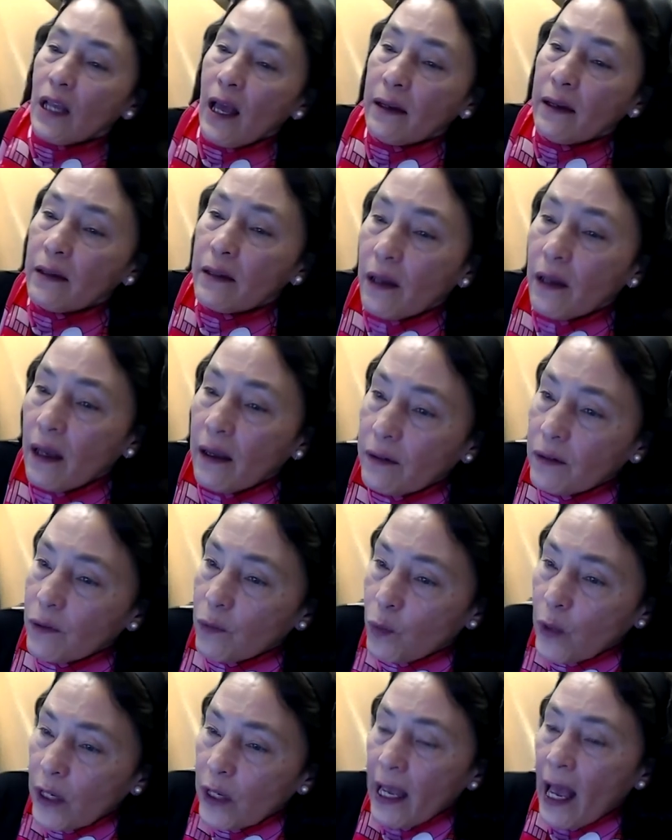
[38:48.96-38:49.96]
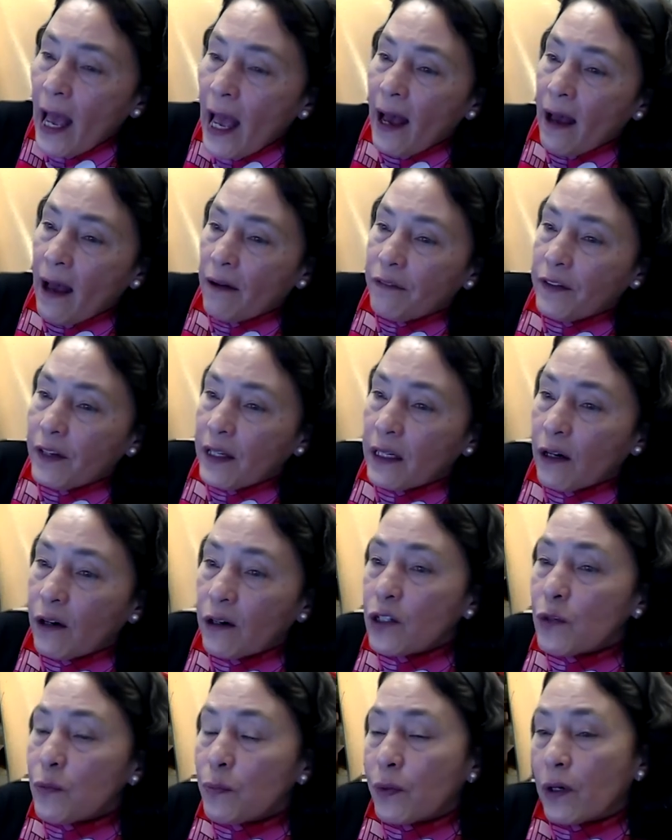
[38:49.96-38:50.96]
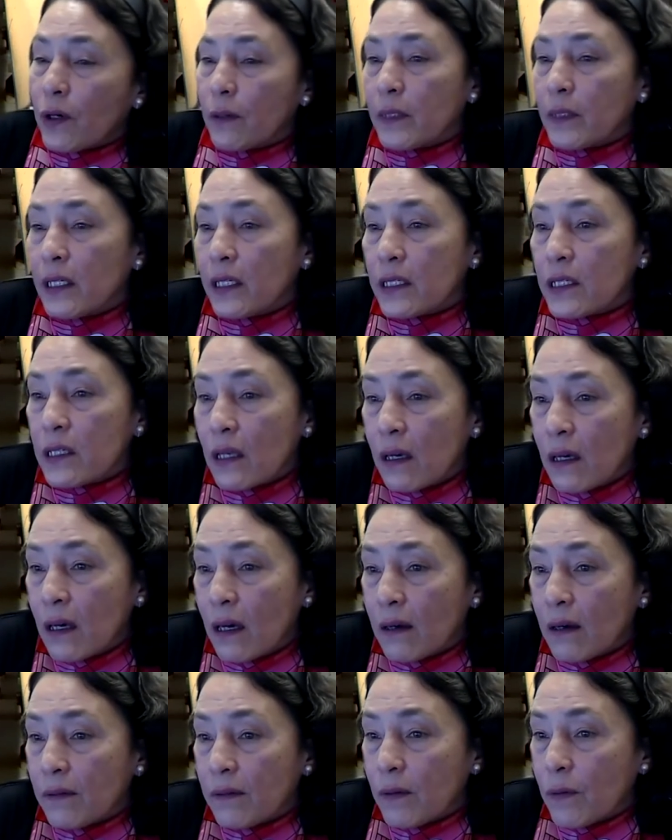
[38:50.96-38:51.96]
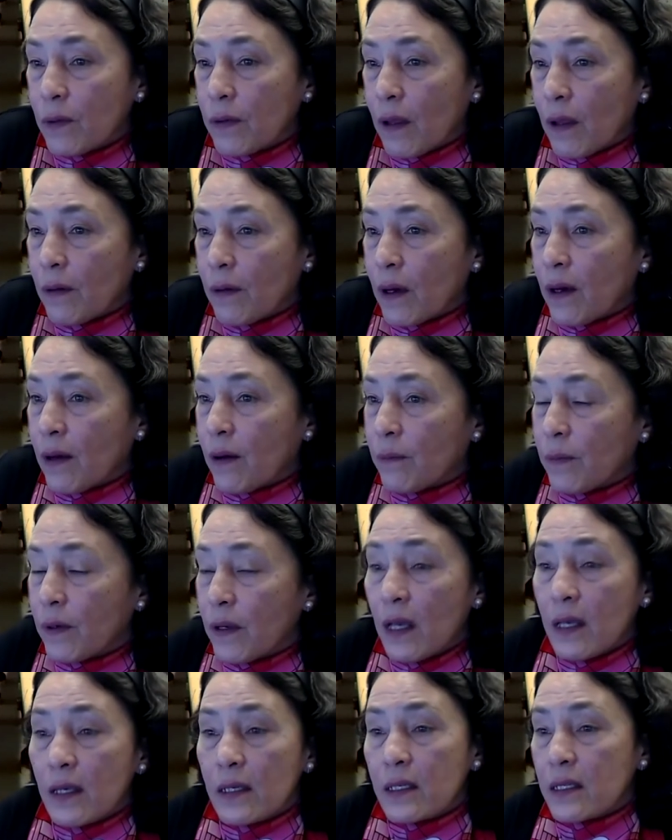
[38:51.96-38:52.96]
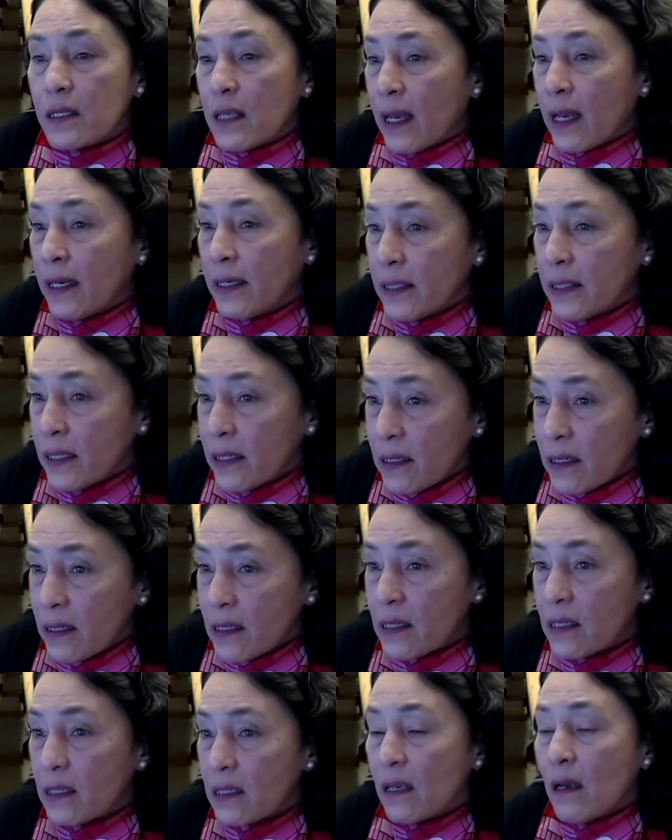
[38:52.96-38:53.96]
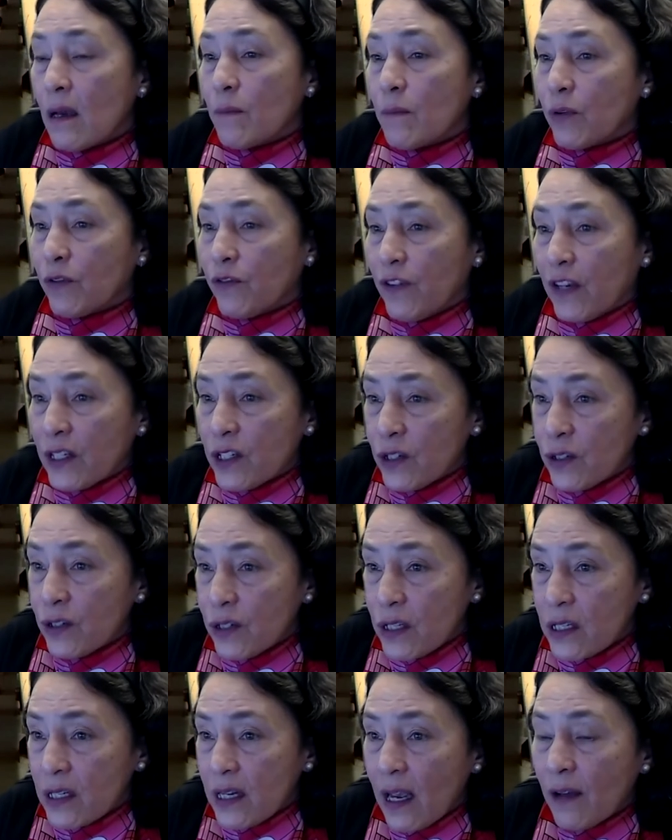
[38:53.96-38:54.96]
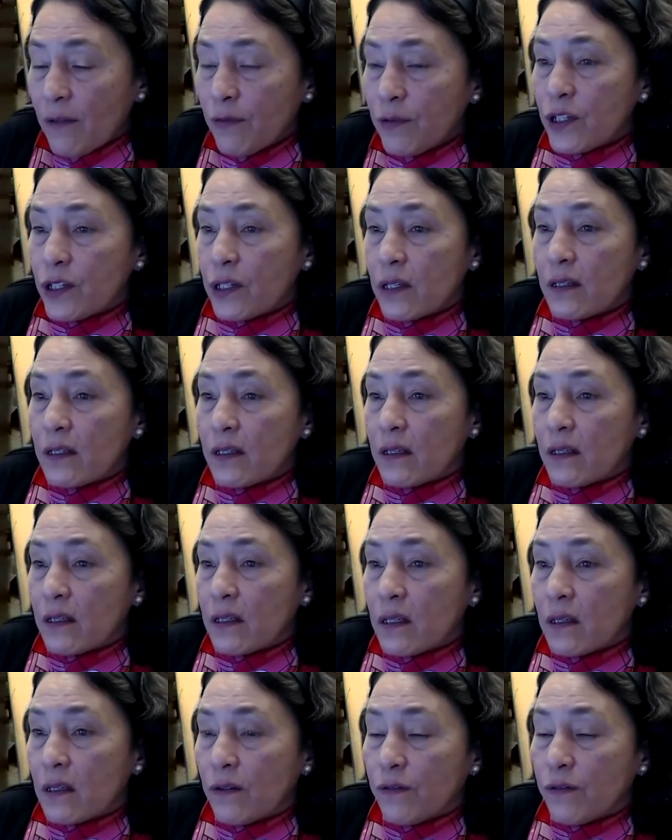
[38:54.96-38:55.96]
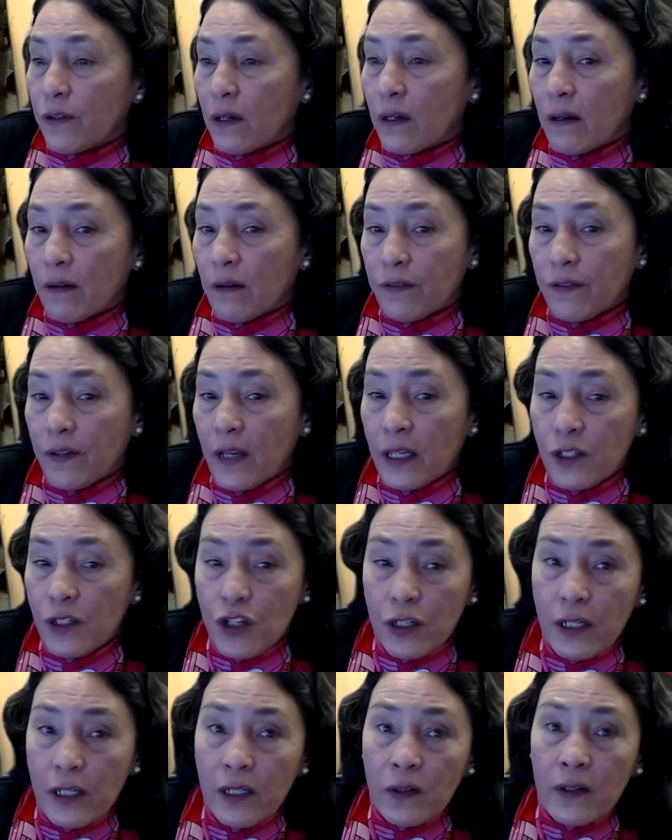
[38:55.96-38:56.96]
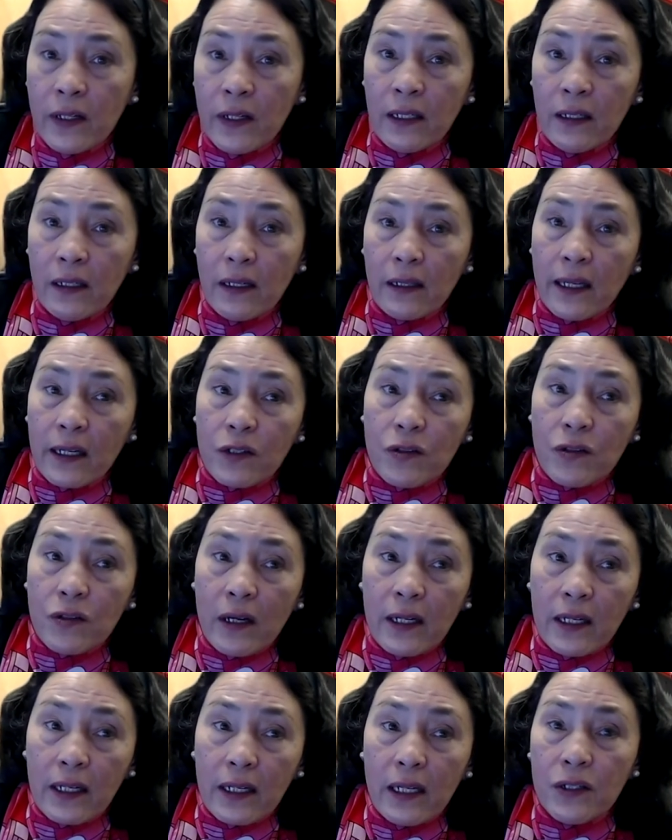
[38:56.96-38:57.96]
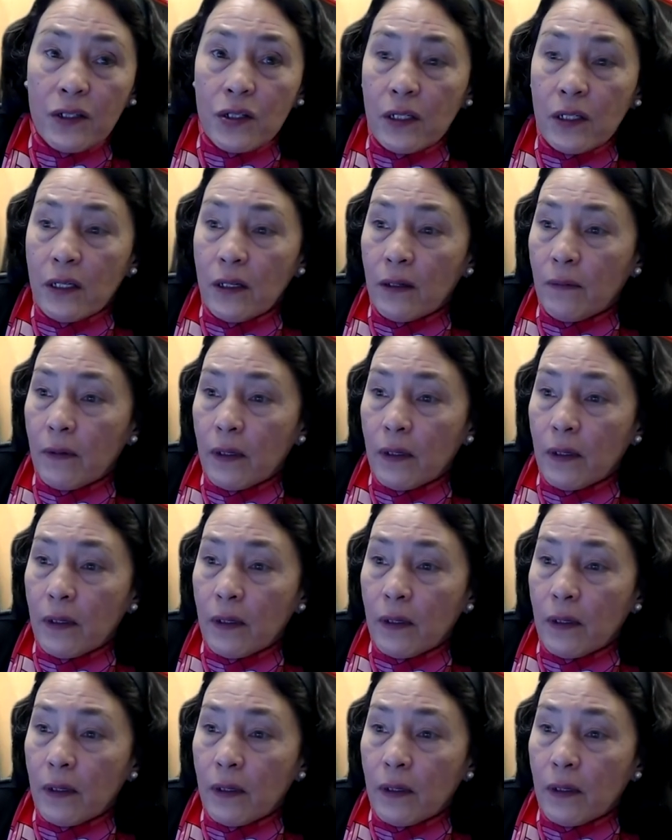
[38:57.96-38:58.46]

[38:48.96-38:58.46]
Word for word: and and we have in our department uh, uh, scientists, professional staff, which consists of, of engineering, electronic engineer,